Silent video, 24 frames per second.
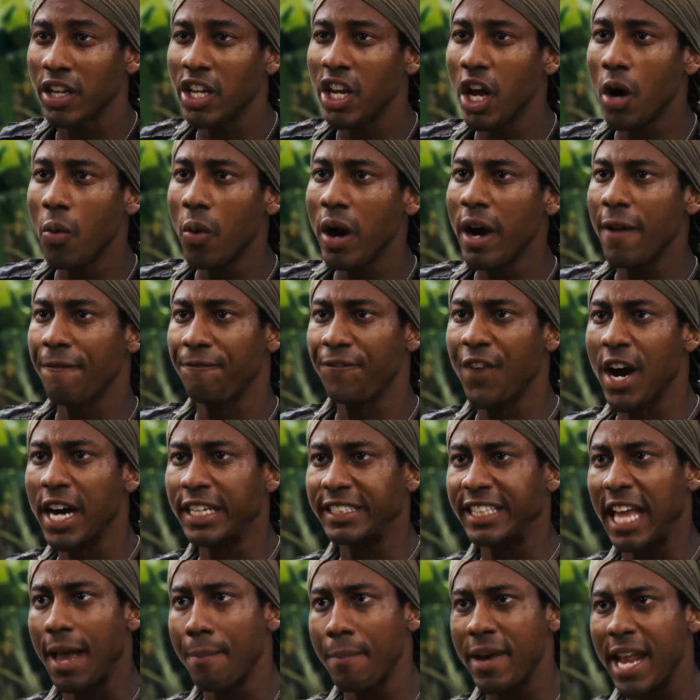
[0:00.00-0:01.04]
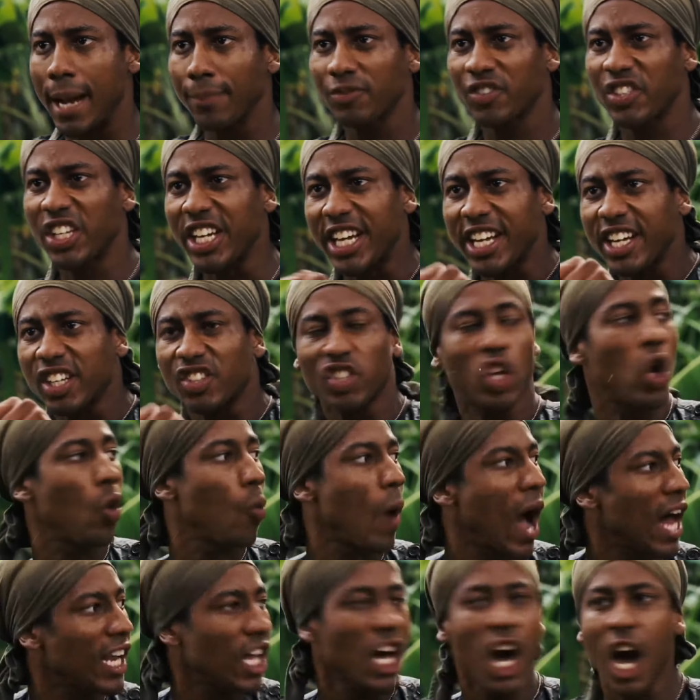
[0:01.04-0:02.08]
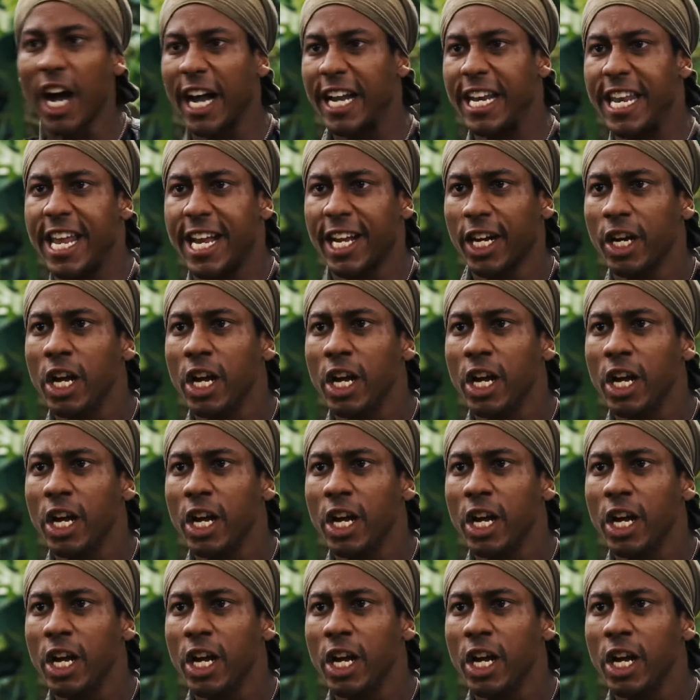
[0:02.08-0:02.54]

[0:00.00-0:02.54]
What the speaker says: You know what? That man, I'm sick of this koala hugging.